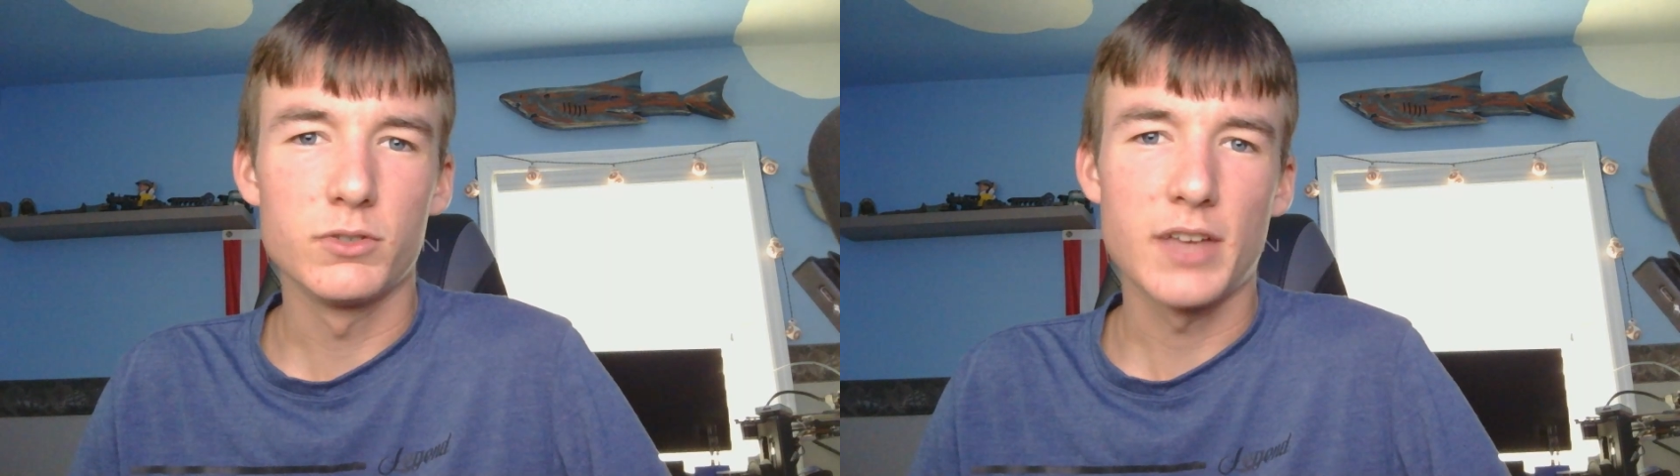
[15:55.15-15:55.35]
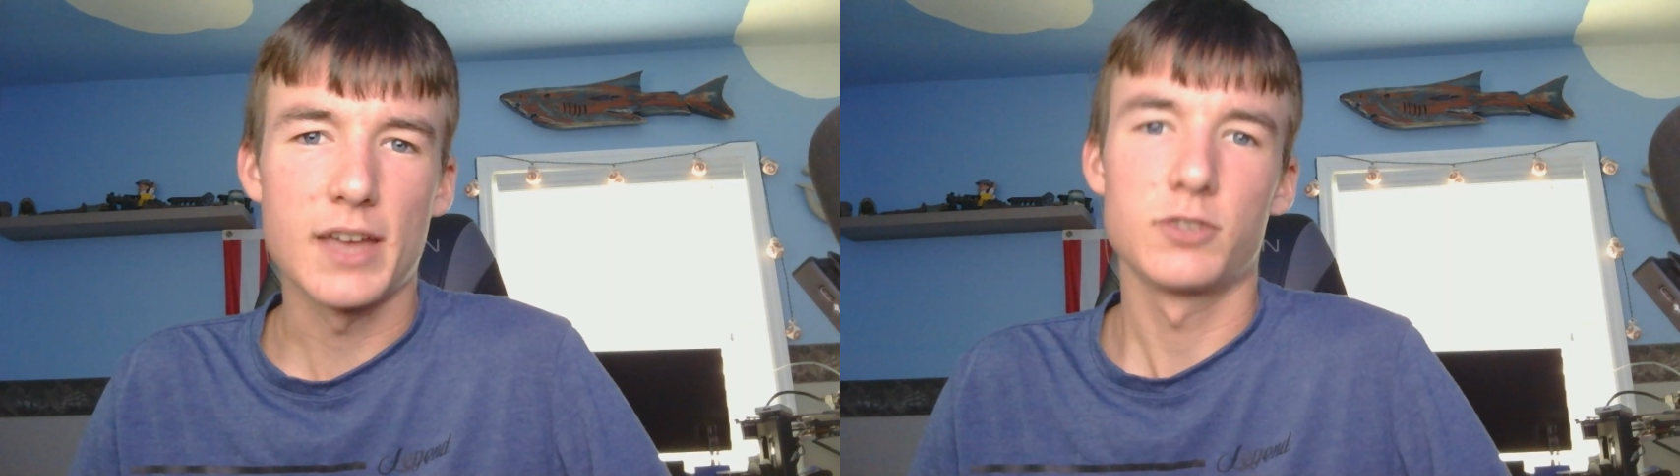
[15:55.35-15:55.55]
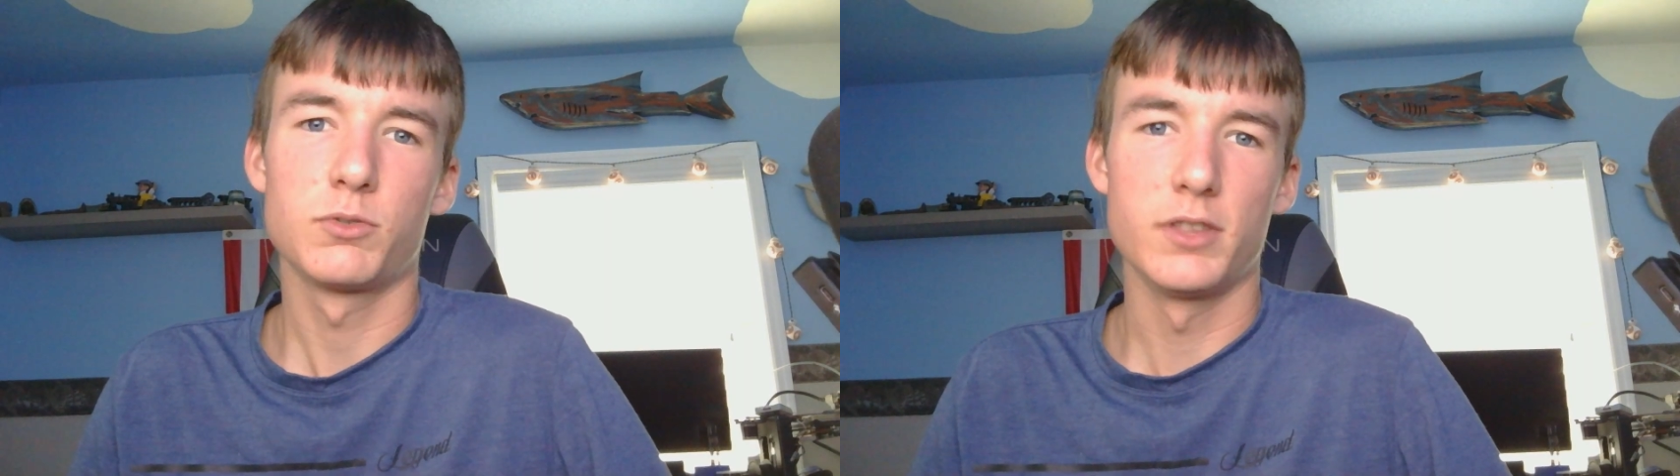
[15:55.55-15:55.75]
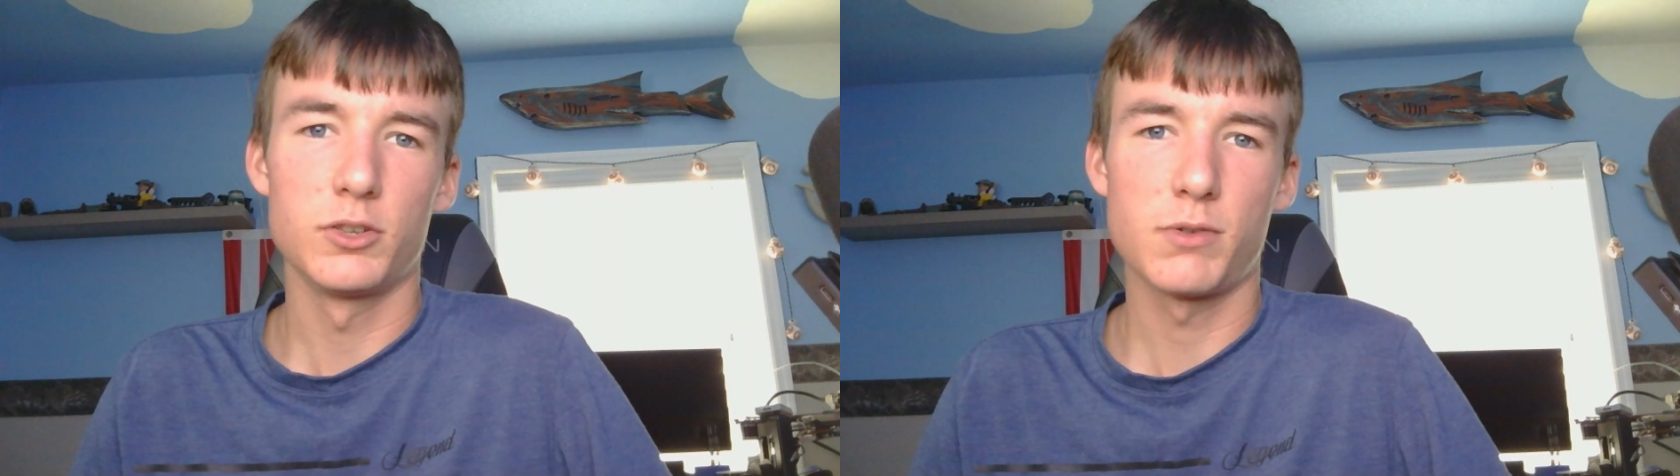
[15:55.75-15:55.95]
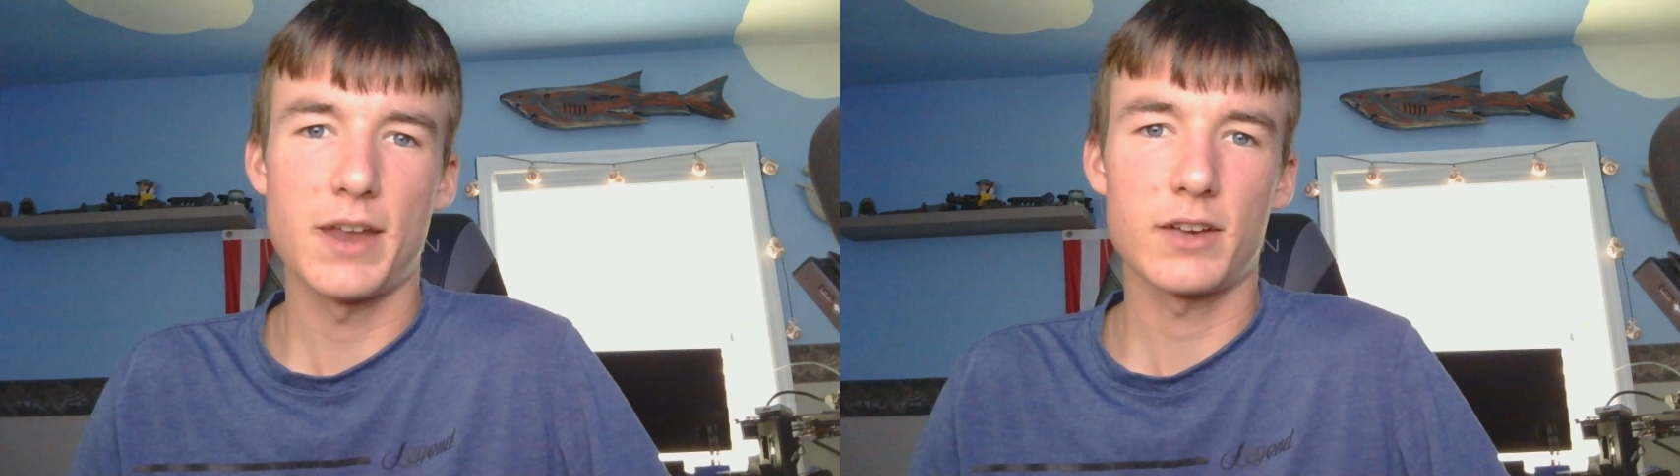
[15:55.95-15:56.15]
case where
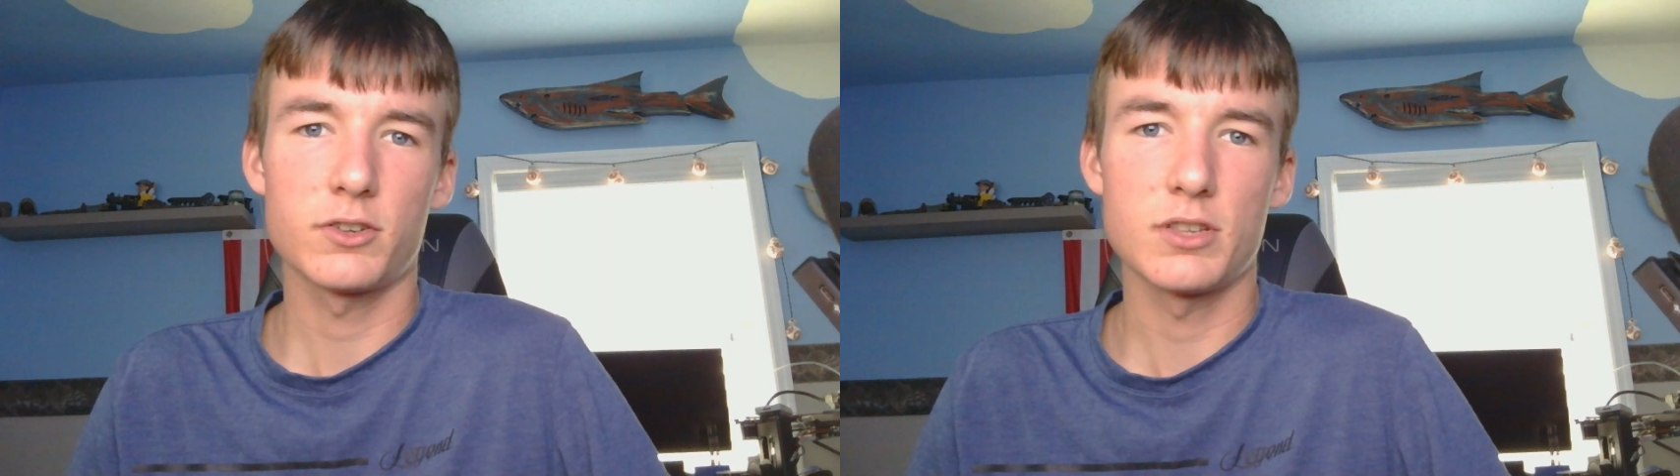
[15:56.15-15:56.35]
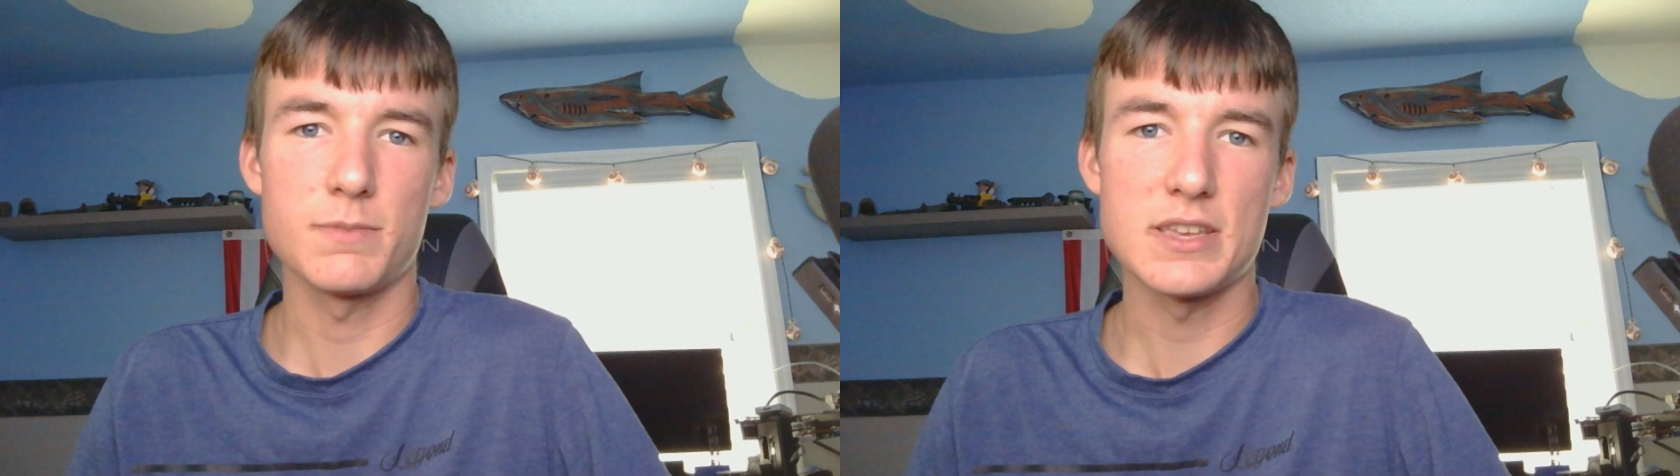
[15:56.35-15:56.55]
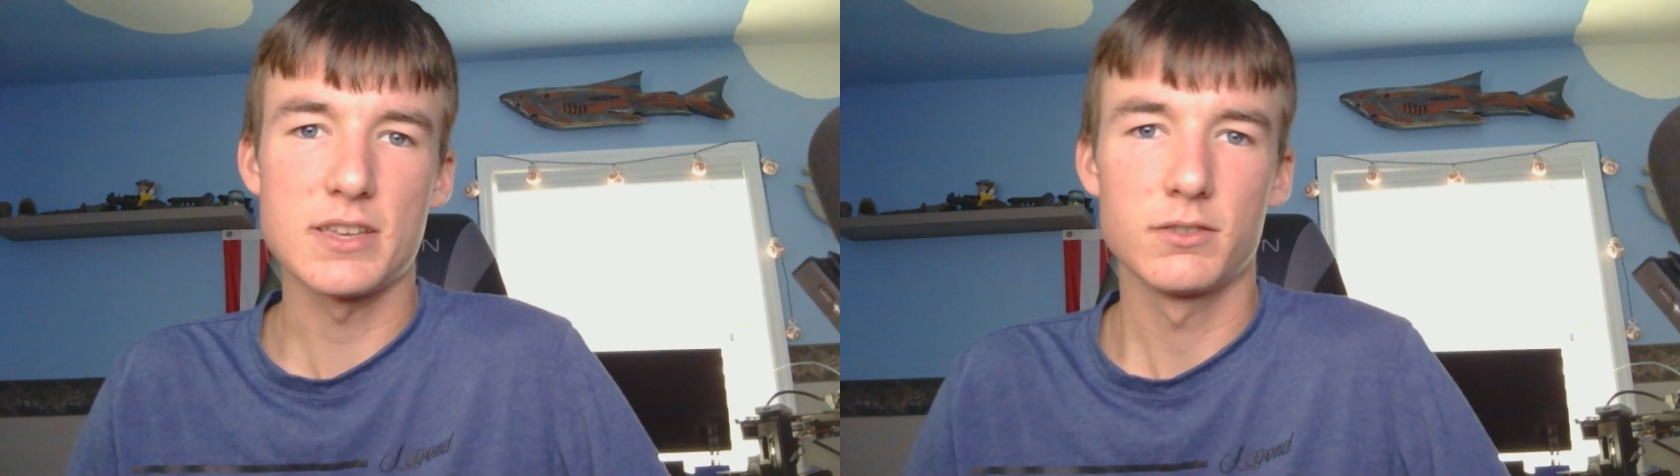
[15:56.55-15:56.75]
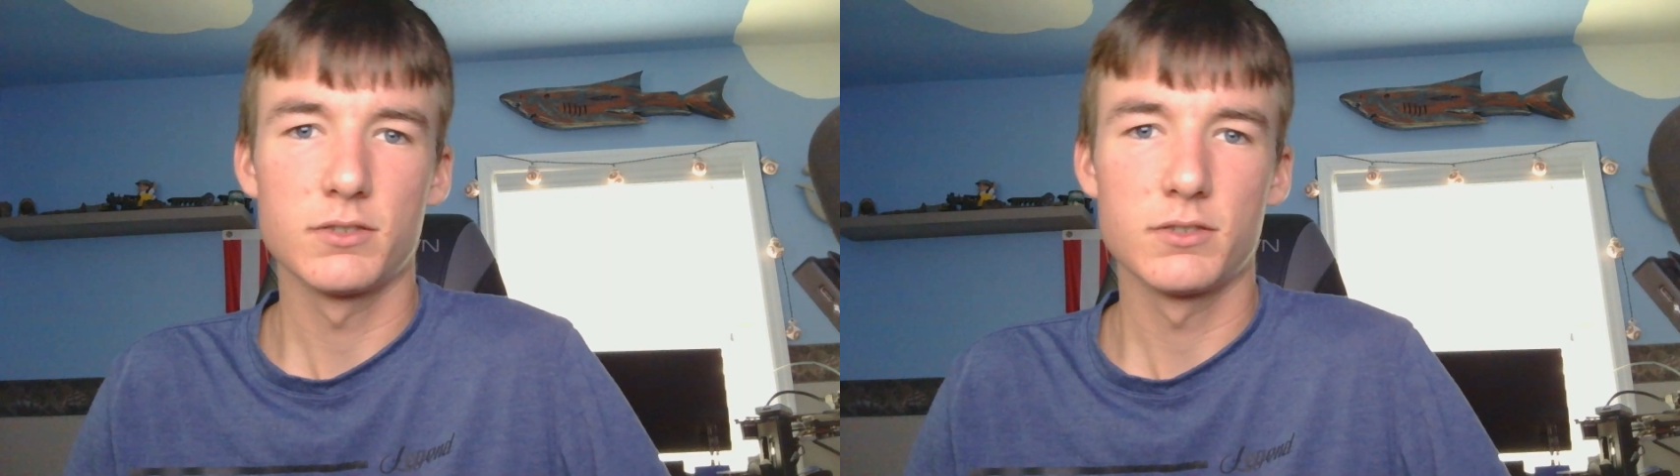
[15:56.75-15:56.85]
this would actually be